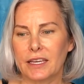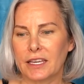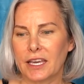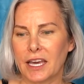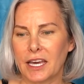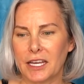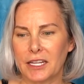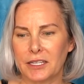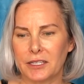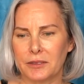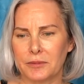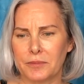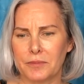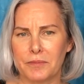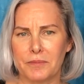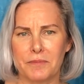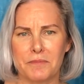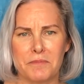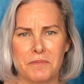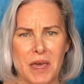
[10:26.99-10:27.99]
can
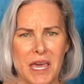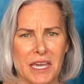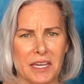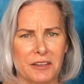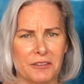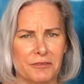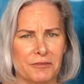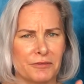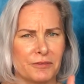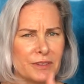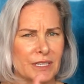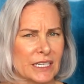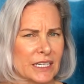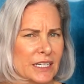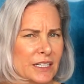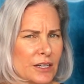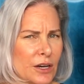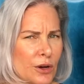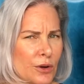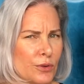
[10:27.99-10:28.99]
make
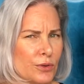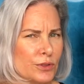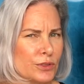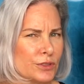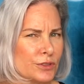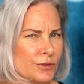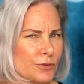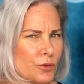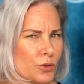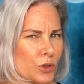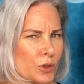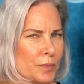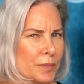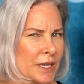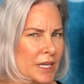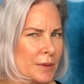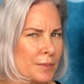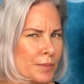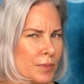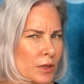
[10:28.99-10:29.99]
videos for
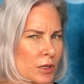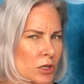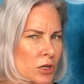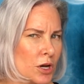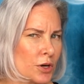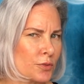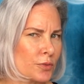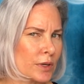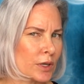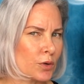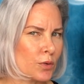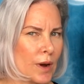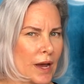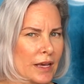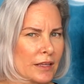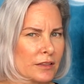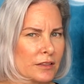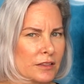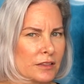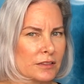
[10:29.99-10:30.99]
people on
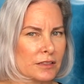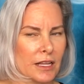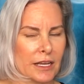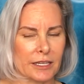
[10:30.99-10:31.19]
request.